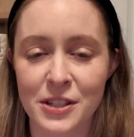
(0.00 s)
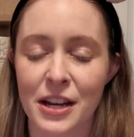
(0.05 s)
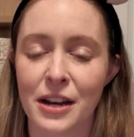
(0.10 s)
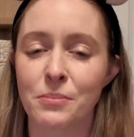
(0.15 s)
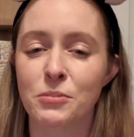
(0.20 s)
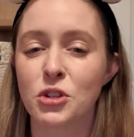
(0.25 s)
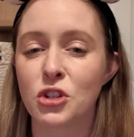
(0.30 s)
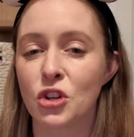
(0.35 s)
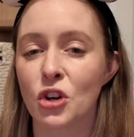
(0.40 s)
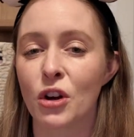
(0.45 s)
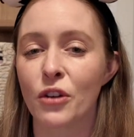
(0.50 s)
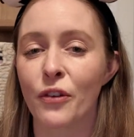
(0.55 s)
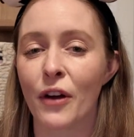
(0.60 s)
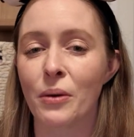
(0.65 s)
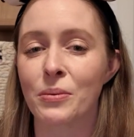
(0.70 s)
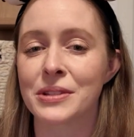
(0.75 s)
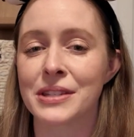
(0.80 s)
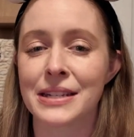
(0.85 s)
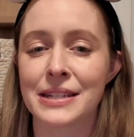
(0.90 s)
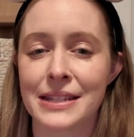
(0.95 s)
And I'm sure if I
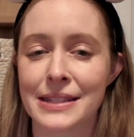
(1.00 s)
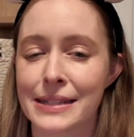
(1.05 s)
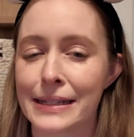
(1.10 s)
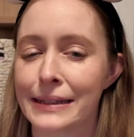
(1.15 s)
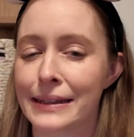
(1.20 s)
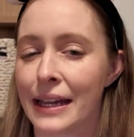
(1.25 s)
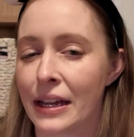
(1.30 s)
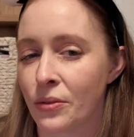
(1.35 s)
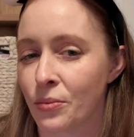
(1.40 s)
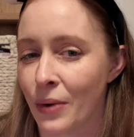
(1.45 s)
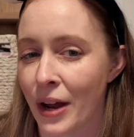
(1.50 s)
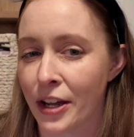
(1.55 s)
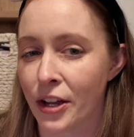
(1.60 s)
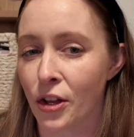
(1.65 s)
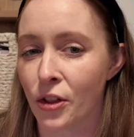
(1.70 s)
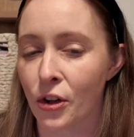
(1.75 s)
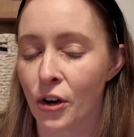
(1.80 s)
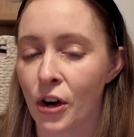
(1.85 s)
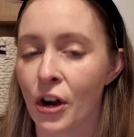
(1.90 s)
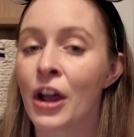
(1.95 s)
was a Disneyland
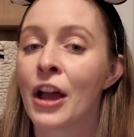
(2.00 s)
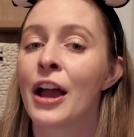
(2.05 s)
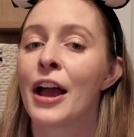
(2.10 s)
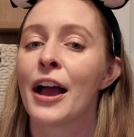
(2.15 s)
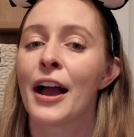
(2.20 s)
regular,